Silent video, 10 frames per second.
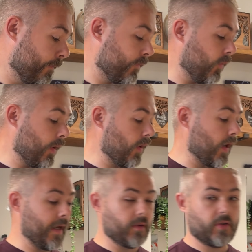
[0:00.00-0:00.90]
what I've got
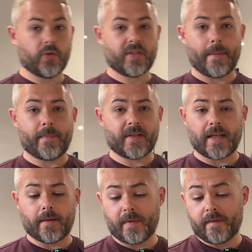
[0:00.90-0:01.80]
here is just
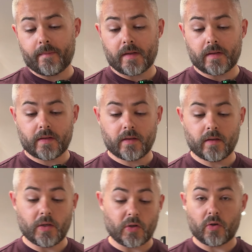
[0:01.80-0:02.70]
10% beef mince.
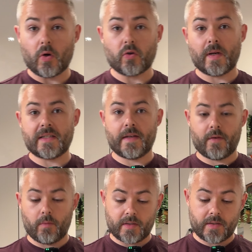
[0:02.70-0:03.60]
You could go 20 if you
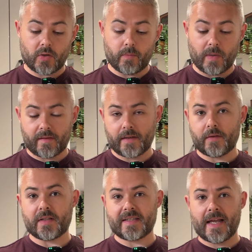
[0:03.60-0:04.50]
wanted to, but I think
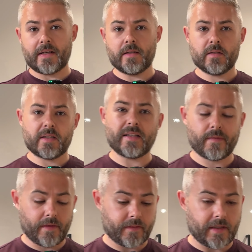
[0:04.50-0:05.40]
that 10 to
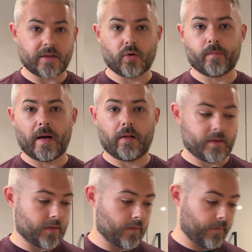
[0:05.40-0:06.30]
15 is a good
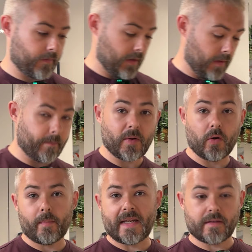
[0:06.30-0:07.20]
balance of, you know,
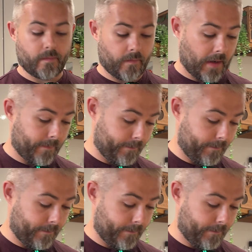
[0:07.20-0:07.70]
meat and fat.